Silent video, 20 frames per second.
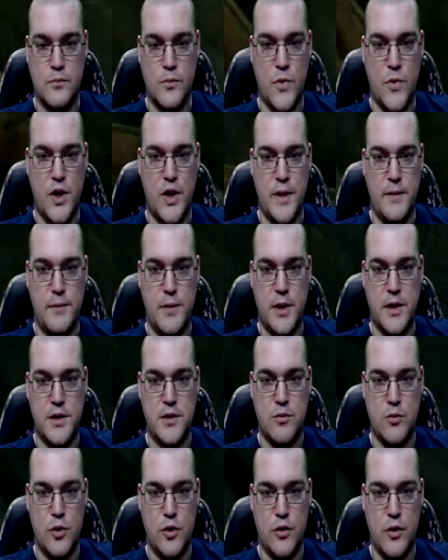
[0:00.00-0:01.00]
Okay, we got
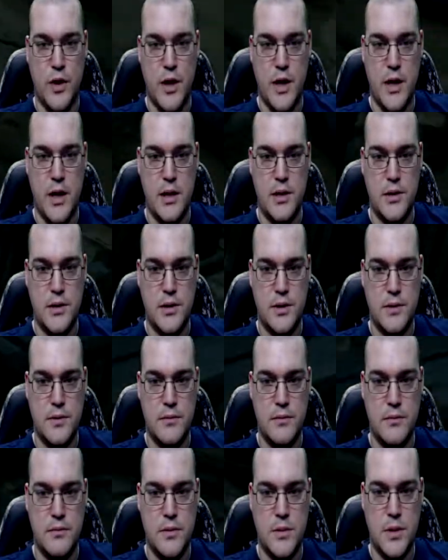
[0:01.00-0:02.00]
some more grenades.
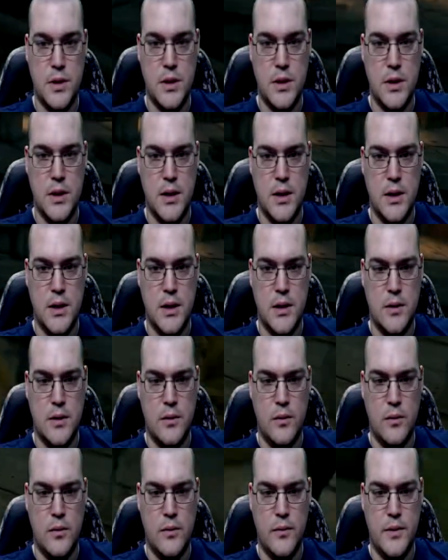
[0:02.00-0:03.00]

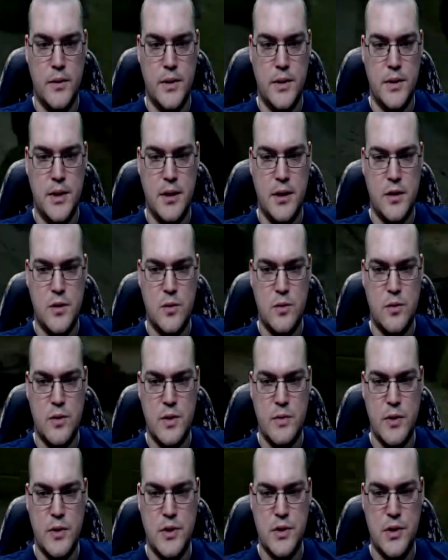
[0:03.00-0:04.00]
Does it tell us where we're
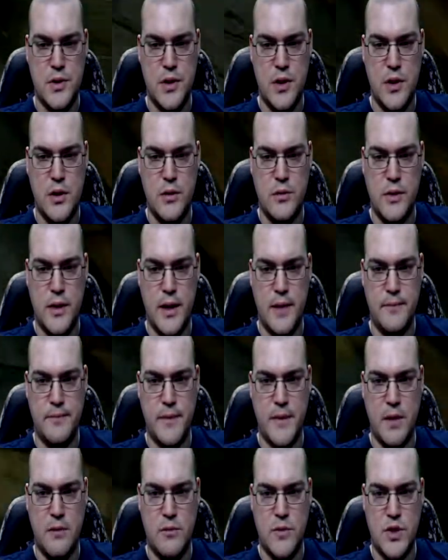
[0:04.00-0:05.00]
supposed to go? Yep,
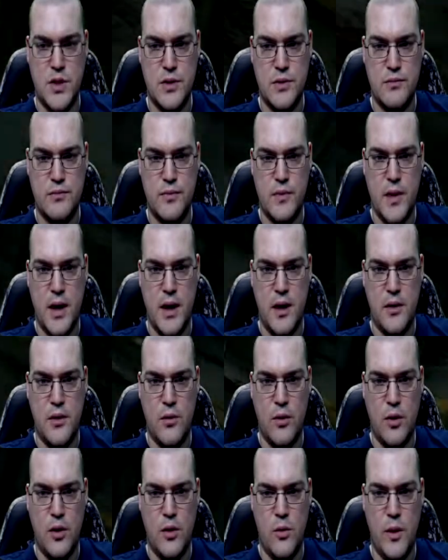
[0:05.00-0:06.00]
I'm just headed the
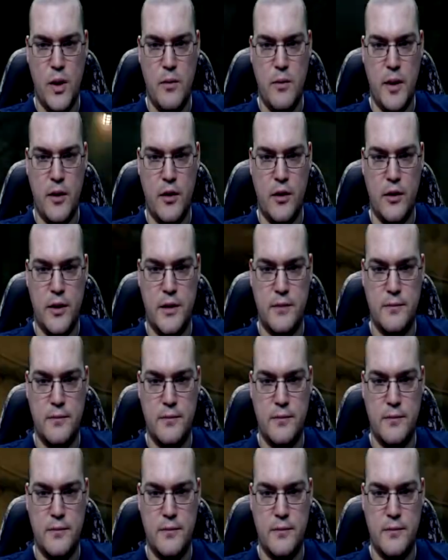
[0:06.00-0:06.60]
wrong way merrily.